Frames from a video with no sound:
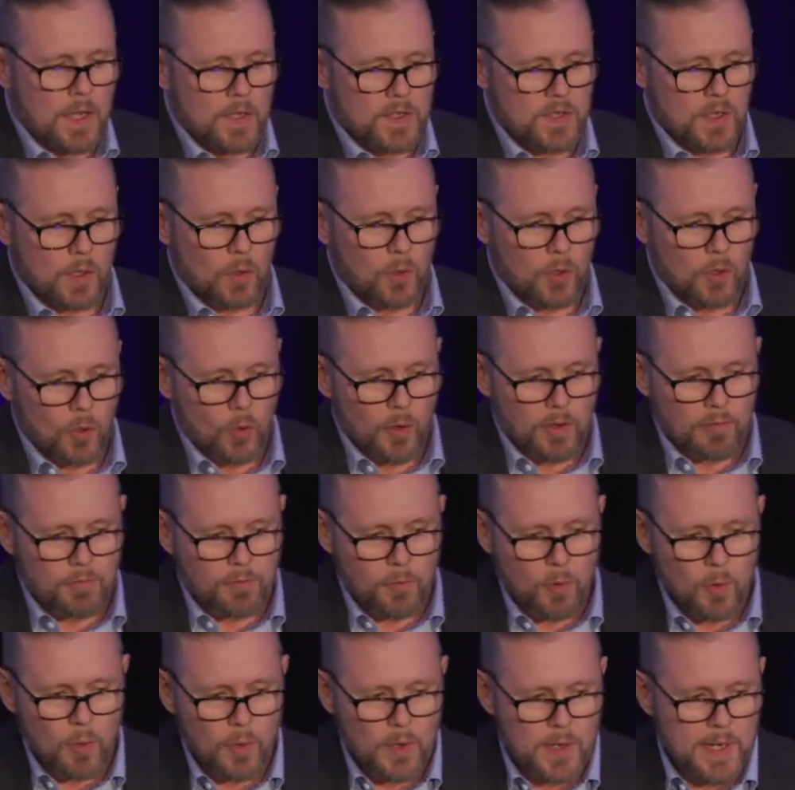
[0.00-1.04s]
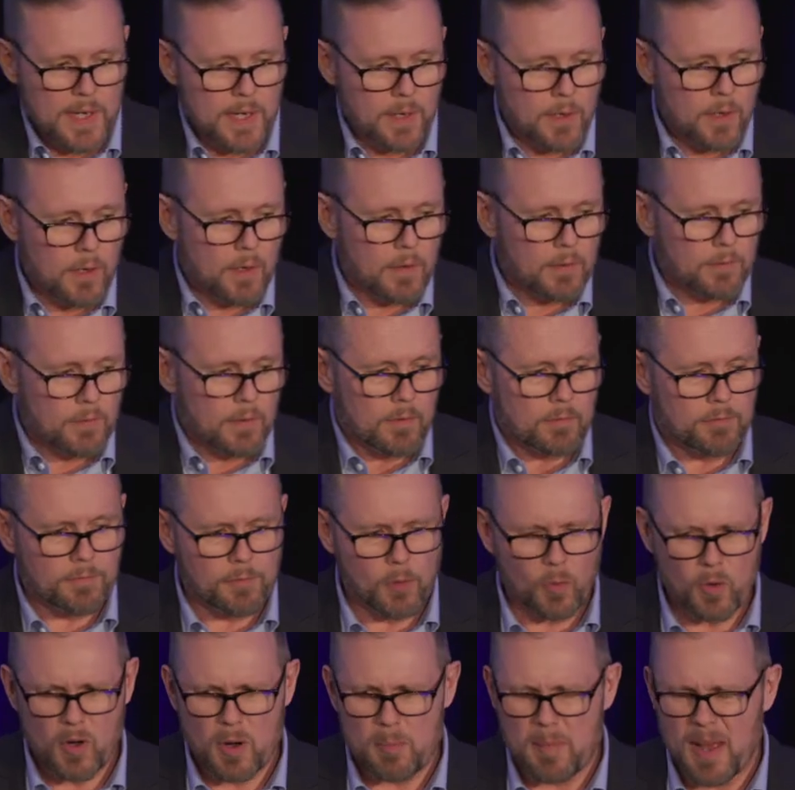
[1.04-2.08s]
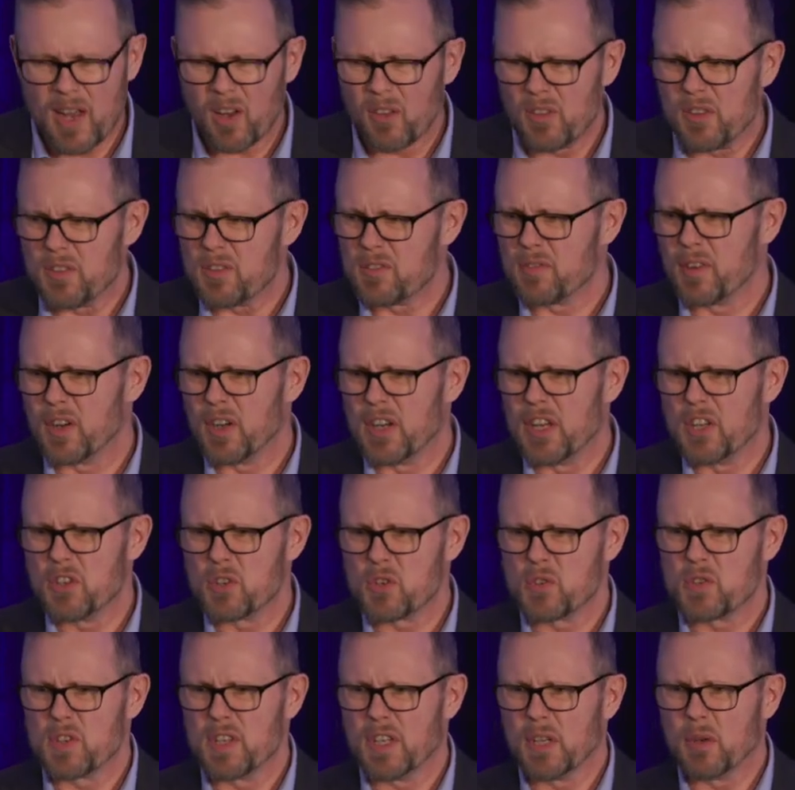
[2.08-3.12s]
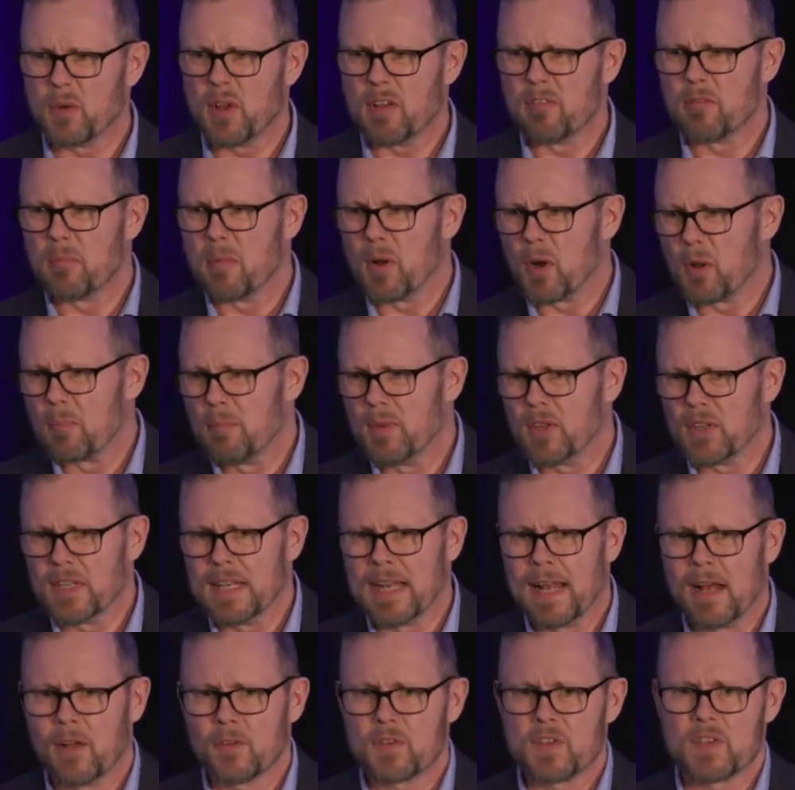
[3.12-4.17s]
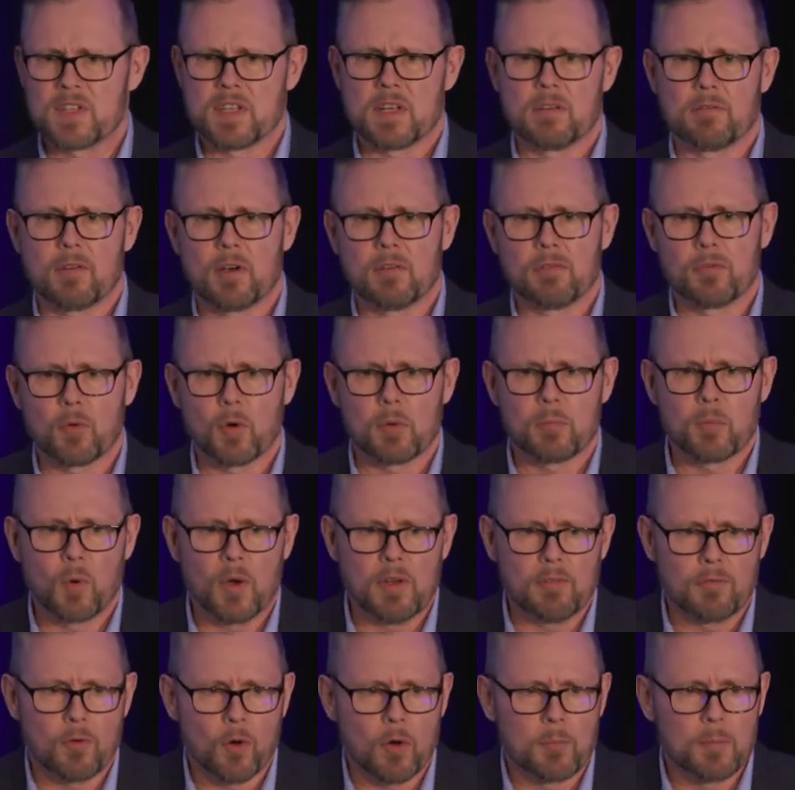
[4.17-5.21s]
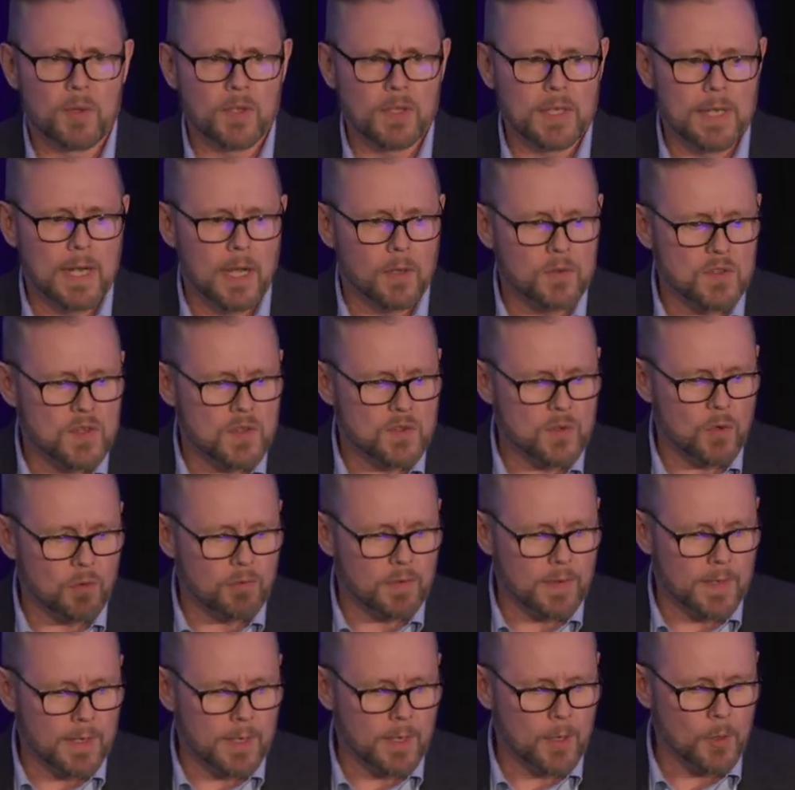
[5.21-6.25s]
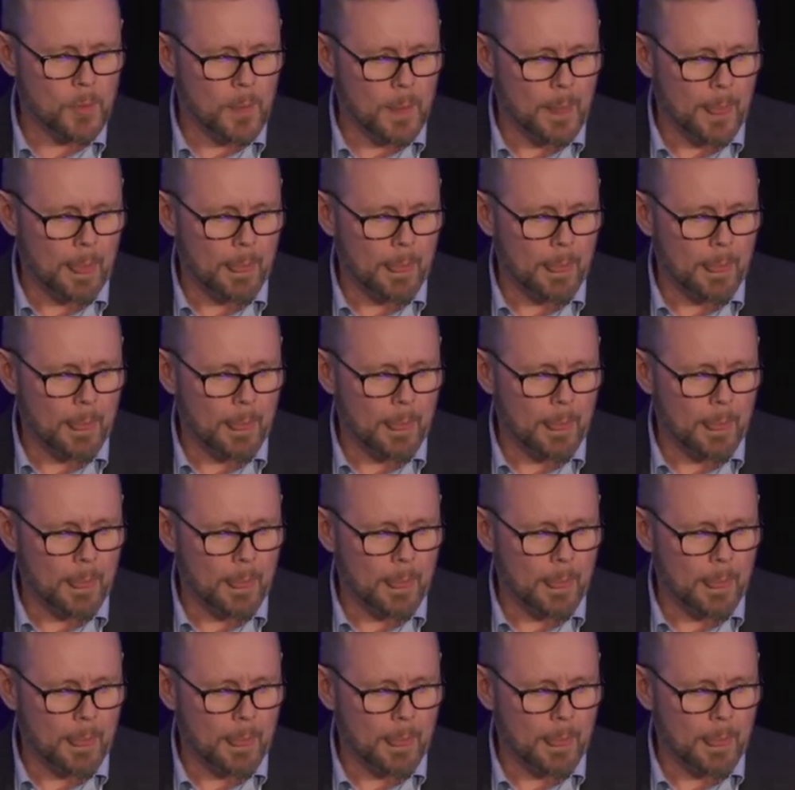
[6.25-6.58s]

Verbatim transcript: So going forward here, Florida Mountain's very interesting. We have about a million ounces of our four point four million ounces over there.